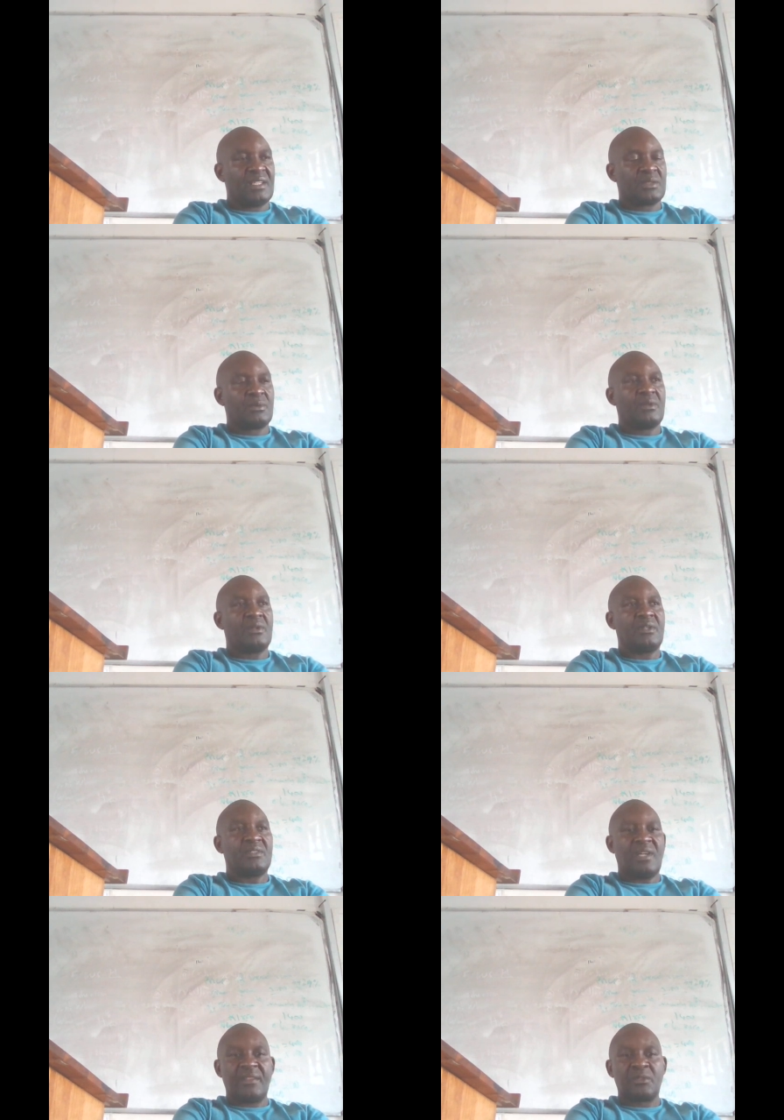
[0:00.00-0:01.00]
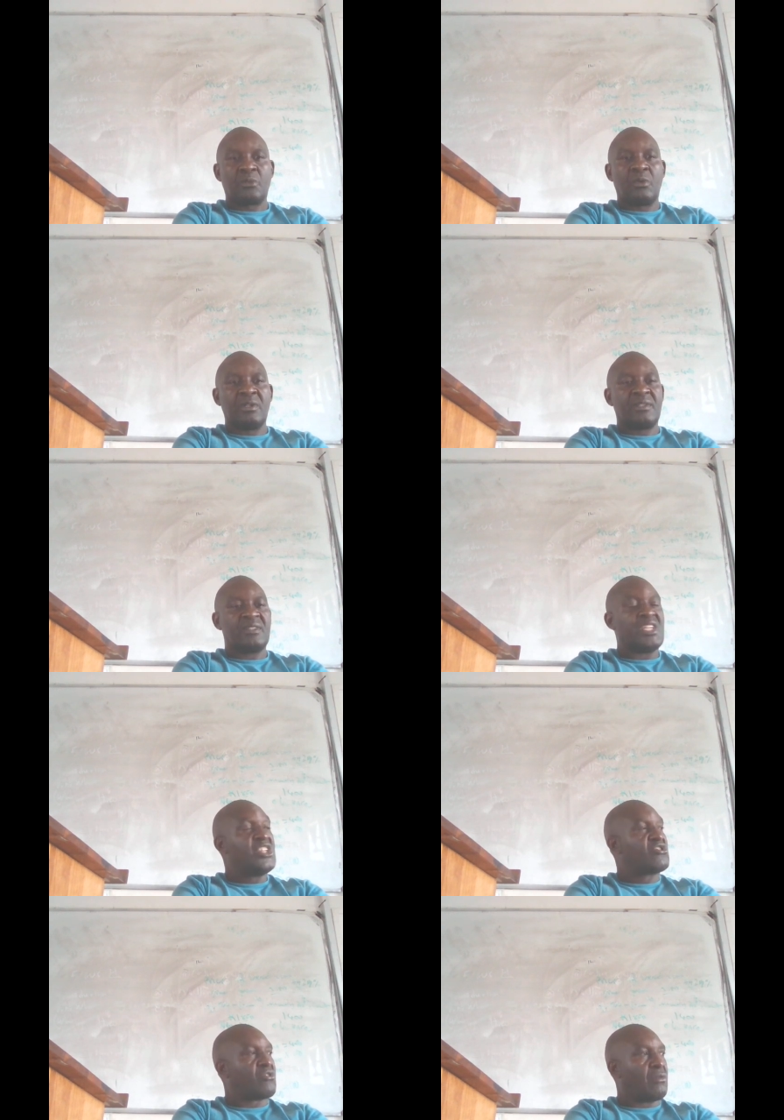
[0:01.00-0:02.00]
That's others will call it the
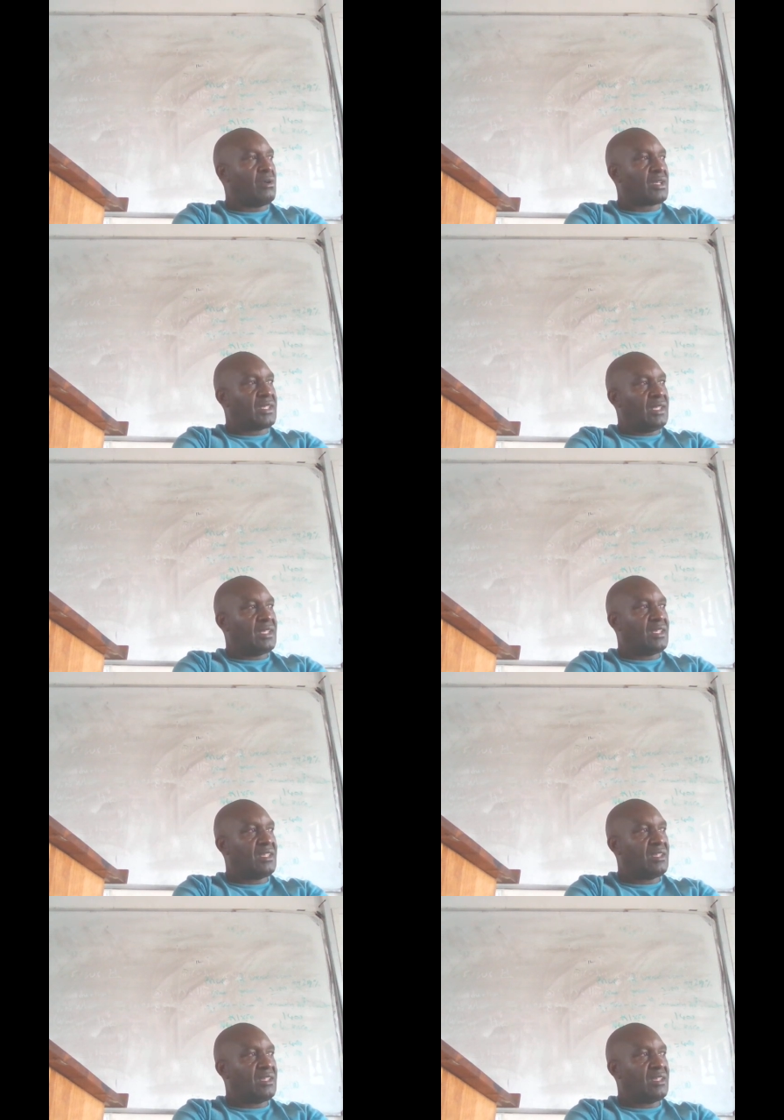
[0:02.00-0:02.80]
intro. Okay.